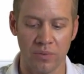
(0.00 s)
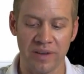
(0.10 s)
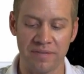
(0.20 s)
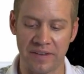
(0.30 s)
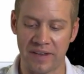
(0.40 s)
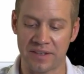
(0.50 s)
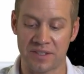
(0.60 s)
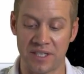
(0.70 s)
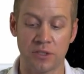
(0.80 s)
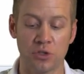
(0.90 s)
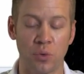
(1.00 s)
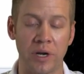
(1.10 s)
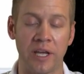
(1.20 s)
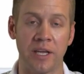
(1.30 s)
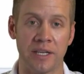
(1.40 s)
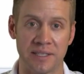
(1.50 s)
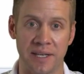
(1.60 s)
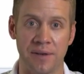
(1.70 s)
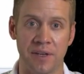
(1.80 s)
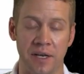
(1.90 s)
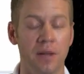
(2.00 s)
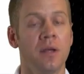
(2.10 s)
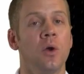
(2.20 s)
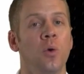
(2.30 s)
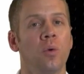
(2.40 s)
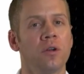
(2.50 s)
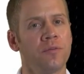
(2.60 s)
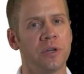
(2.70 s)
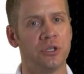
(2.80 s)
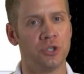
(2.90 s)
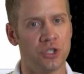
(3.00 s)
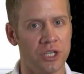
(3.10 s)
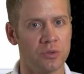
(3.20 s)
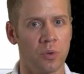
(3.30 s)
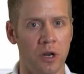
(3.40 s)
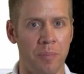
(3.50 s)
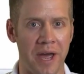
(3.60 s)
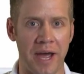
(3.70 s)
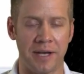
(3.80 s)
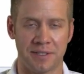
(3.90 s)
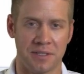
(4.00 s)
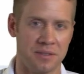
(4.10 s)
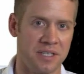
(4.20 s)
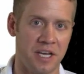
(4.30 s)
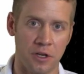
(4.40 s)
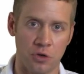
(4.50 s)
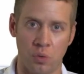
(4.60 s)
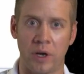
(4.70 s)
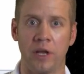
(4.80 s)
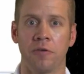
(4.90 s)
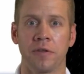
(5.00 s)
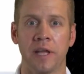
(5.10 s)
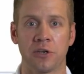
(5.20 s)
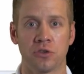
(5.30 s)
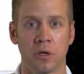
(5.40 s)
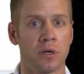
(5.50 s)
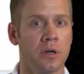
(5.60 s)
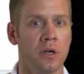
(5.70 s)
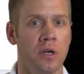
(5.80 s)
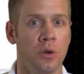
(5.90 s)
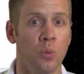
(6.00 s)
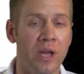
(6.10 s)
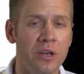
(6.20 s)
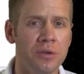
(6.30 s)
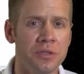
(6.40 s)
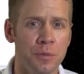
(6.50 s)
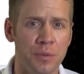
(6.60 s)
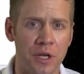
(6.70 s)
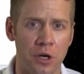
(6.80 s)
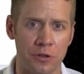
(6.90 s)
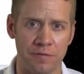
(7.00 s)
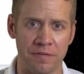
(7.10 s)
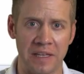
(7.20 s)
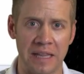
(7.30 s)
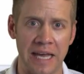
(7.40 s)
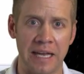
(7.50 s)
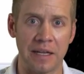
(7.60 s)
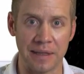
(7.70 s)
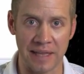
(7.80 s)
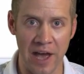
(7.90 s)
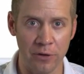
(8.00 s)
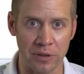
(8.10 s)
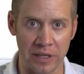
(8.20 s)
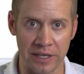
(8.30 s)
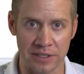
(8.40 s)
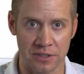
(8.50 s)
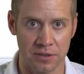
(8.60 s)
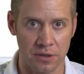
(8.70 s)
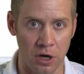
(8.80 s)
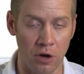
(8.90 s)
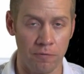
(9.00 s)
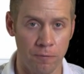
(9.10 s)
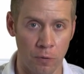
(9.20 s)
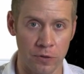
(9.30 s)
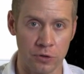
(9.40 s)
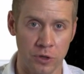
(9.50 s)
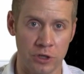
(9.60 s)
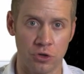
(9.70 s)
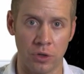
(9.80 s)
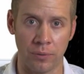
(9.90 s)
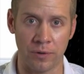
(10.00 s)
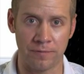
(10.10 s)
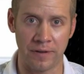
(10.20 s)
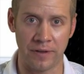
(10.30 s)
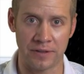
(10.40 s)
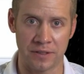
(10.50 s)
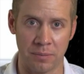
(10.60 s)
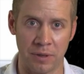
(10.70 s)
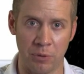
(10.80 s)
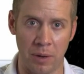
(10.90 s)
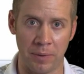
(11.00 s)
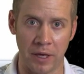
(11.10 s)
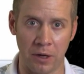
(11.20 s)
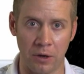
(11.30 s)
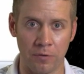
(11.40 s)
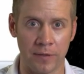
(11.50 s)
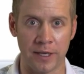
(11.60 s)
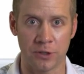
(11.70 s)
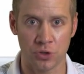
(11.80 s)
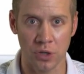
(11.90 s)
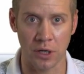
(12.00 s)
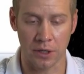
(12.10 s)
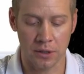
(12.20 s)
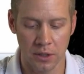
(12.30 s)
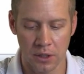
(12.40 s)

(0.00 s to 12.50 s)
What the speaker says: We have VLANs 10, 20, and 1010. What if we just want to pass 10 and 20 over that trunk? We can use something called the VLAN allowed list for the controlling what VLANs can be propagated over that trunk.